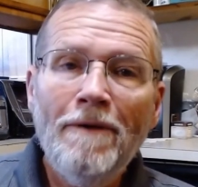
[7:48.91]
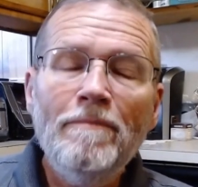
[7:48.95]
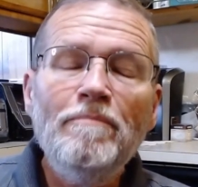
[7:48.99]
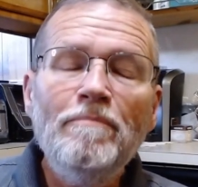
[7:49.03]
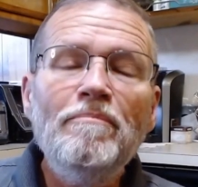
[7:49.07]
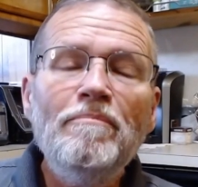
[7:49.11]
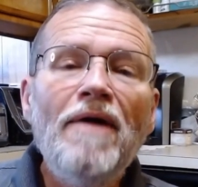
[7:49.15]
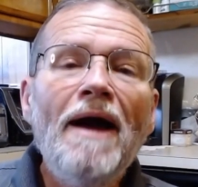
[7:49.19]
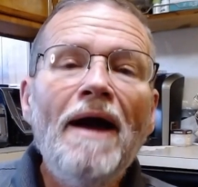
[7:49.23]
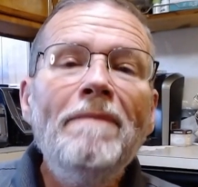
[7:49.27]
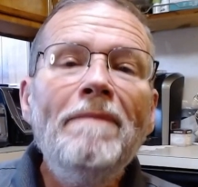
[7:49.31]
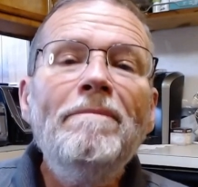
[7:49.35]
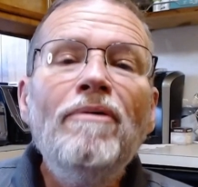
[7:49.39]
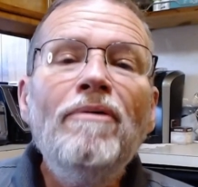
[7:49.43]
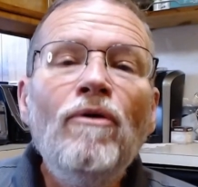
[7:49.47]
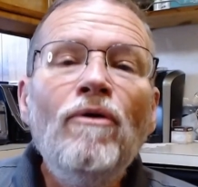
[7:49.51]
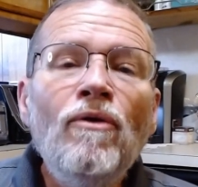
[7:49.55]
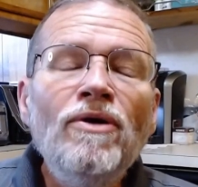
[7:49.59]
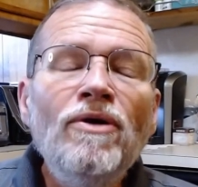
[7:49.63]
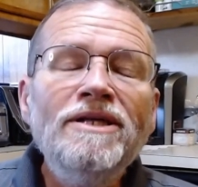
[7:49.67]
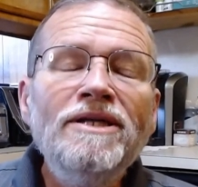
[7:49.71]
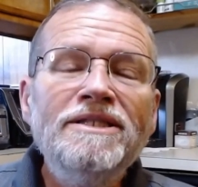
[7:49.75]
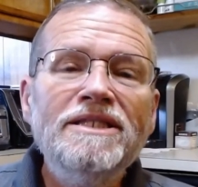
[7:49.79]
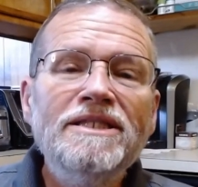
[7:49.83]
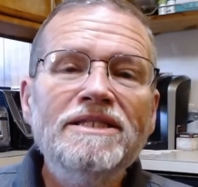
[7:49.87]
My
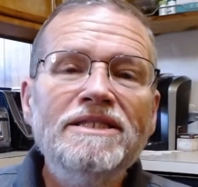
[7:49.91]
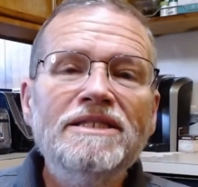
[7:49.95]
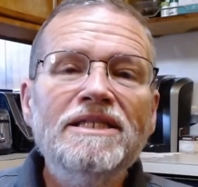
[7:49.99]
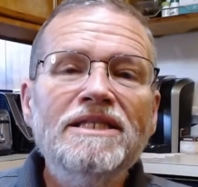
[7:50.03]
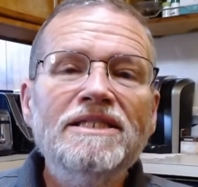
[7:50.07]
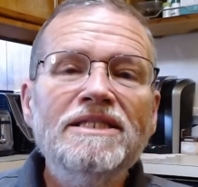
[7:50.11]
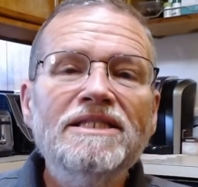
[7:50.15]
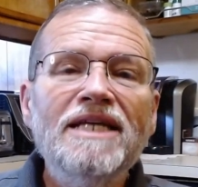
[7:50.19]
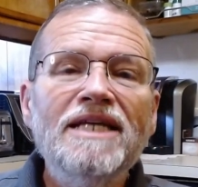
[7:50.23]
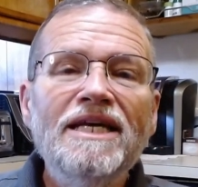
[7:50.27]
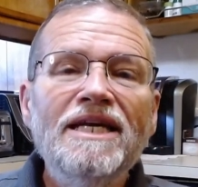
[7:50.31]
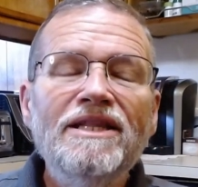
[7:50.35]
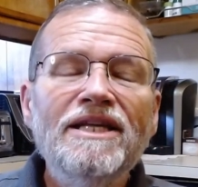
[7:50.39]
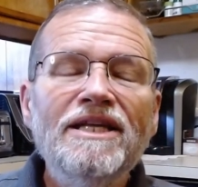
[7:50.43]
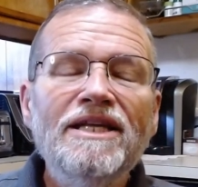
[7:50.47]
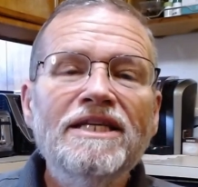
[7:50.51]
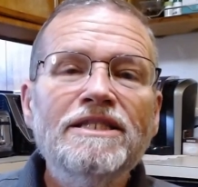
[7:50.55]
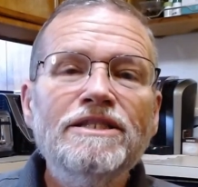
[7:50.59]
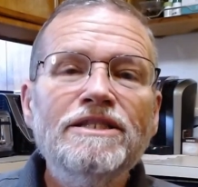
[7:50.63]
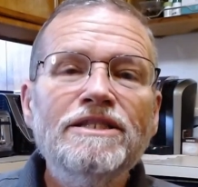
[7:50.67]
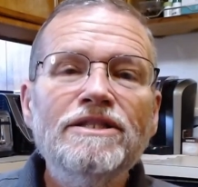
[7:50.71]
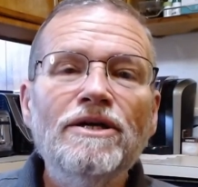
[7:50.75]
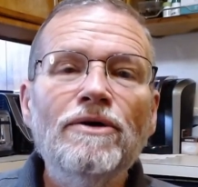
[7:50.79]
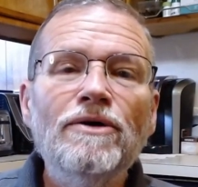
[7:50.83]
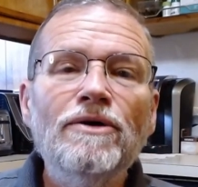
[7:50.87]
point is to say
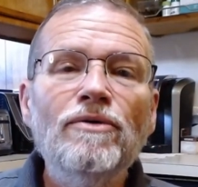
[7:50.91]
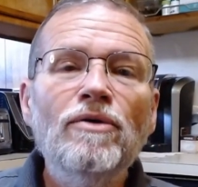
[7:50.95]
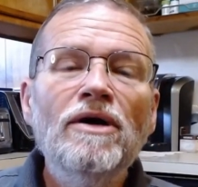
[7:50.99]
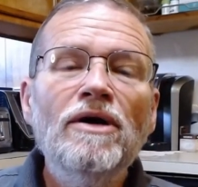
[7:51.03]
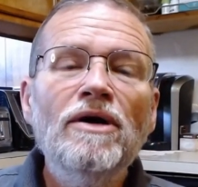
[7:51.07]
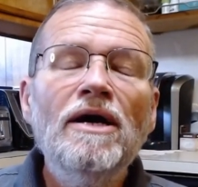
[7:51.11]
this, though.